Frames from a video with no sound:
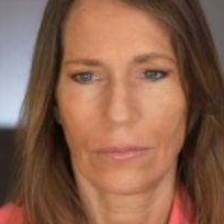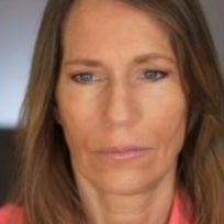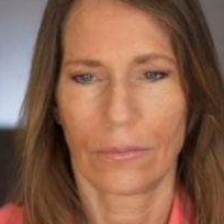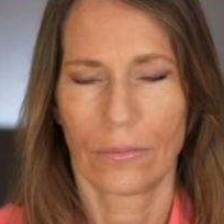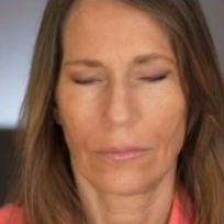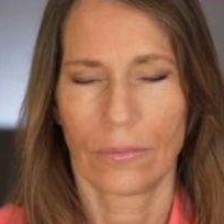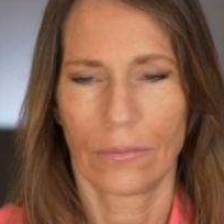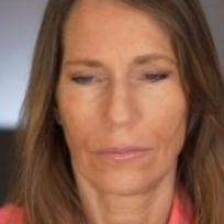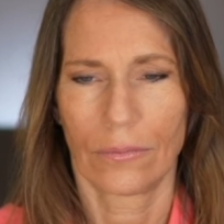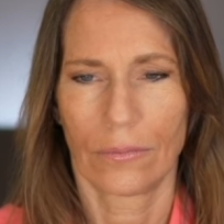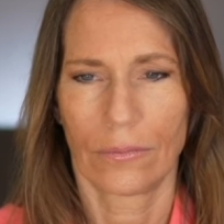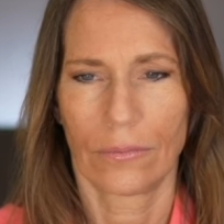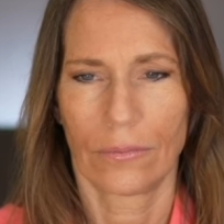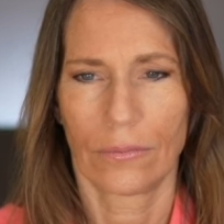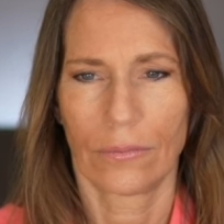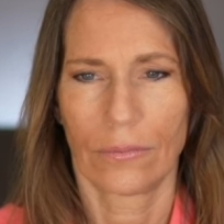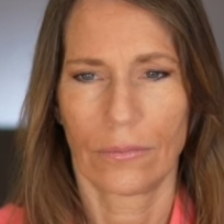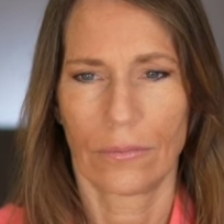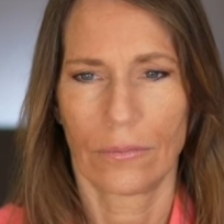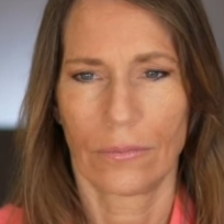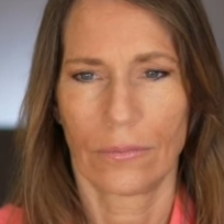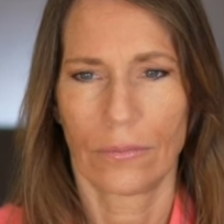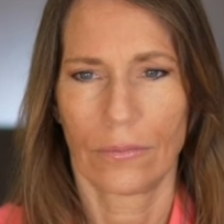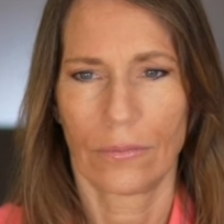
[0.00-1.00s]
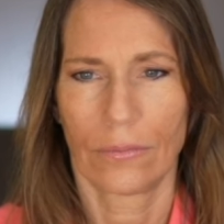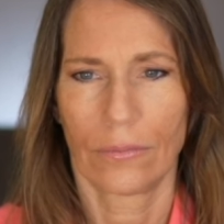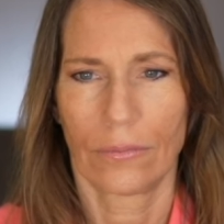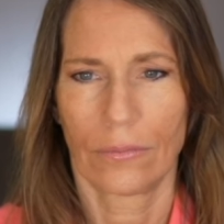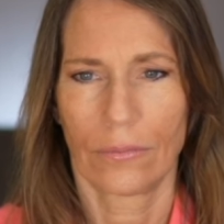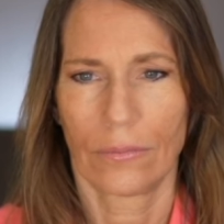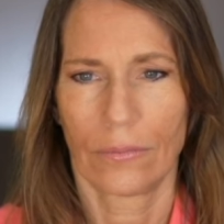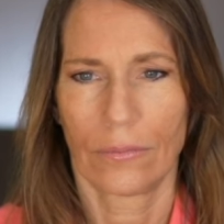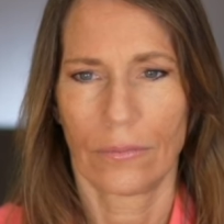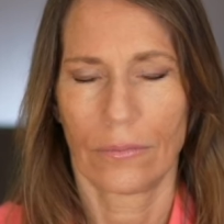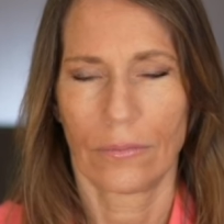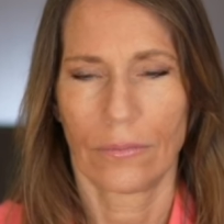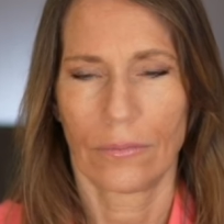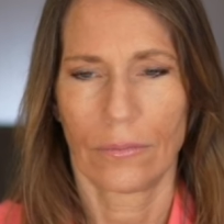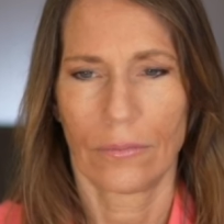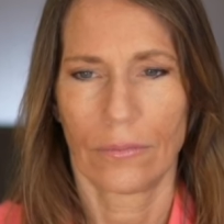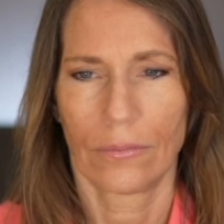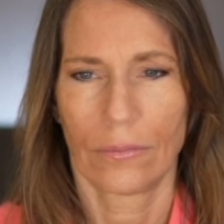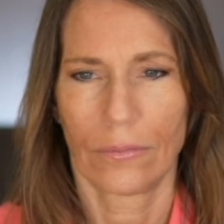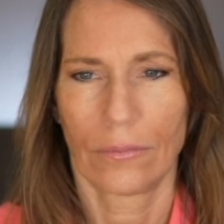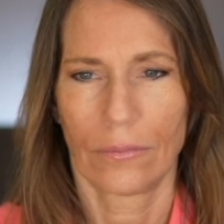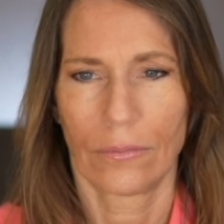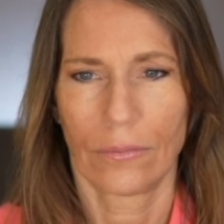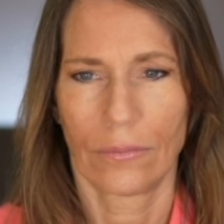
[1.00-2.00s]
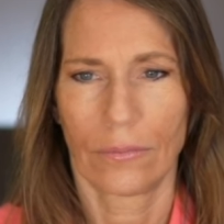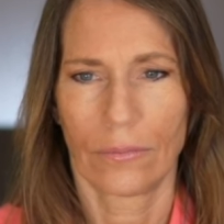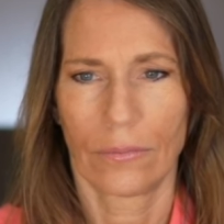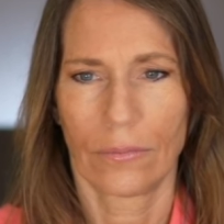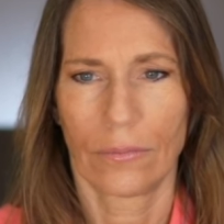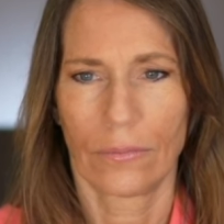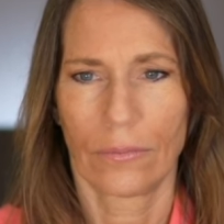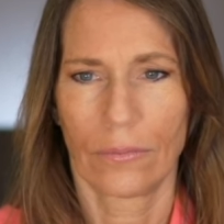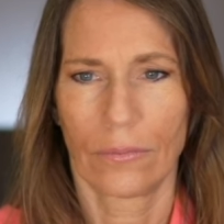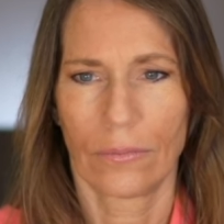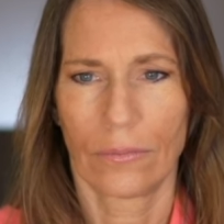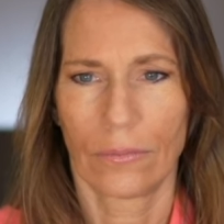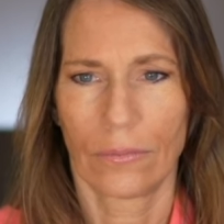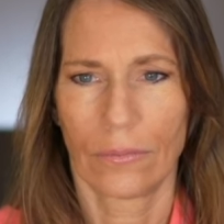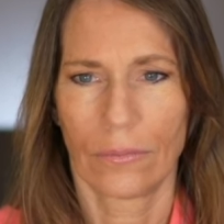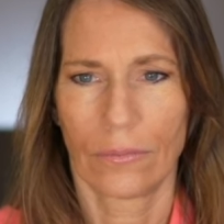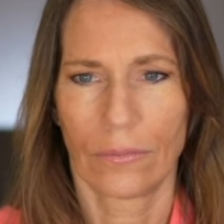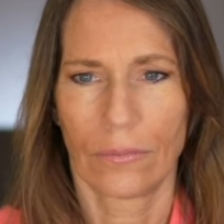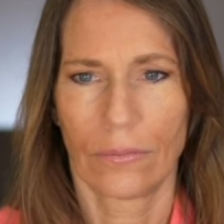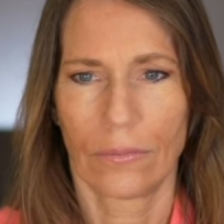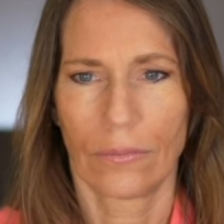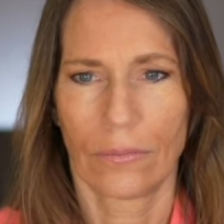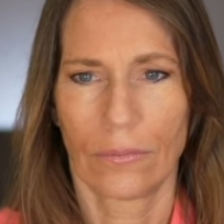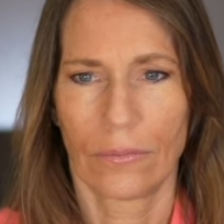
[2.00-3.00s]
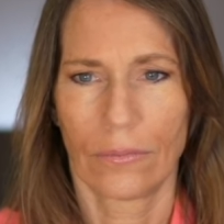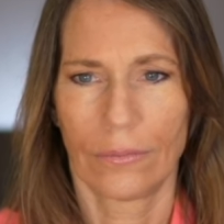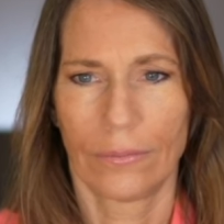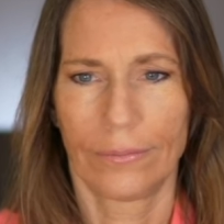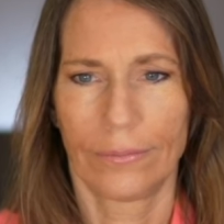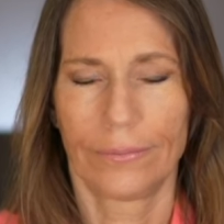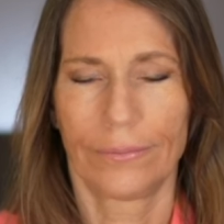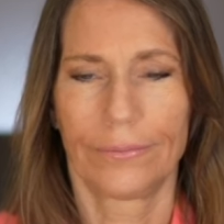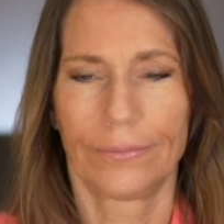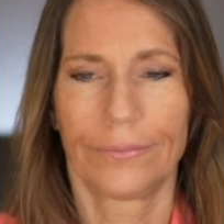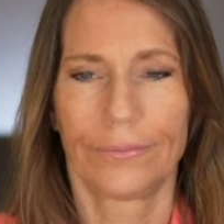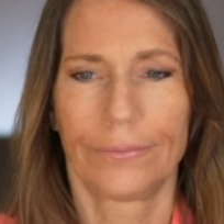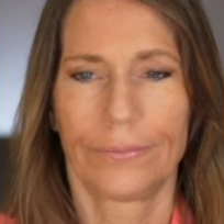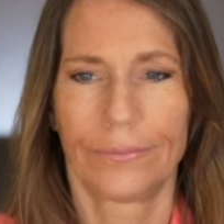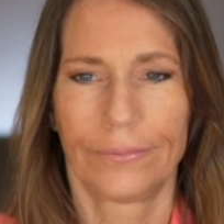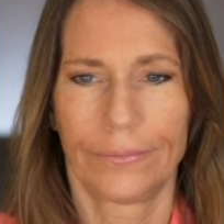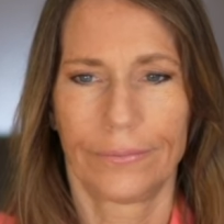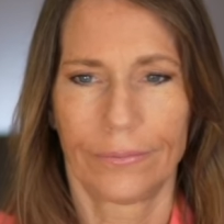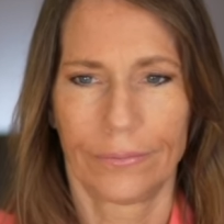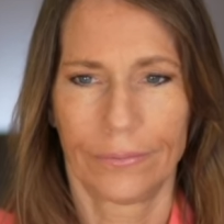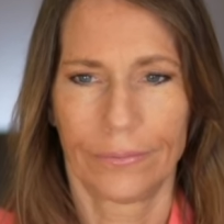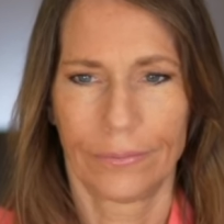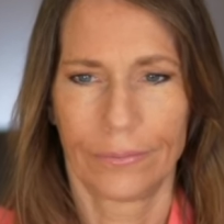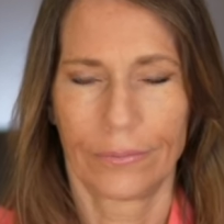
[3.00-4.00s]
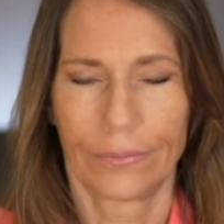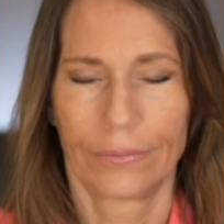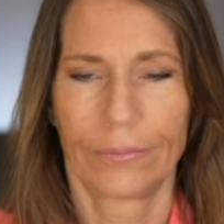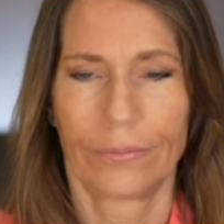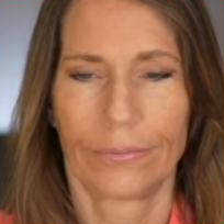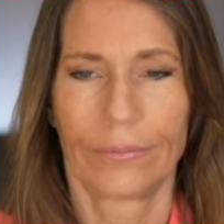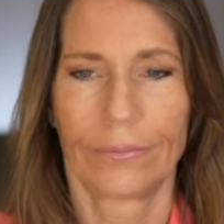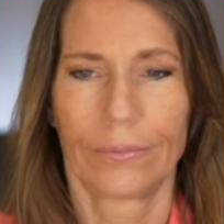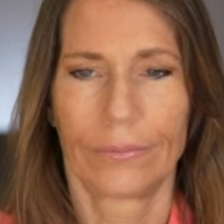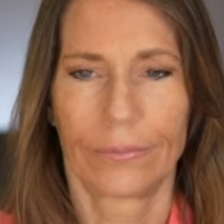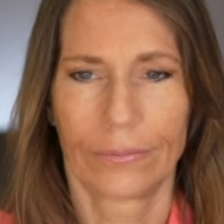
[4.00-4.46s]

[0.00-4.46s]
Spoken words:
The person shown says nothing.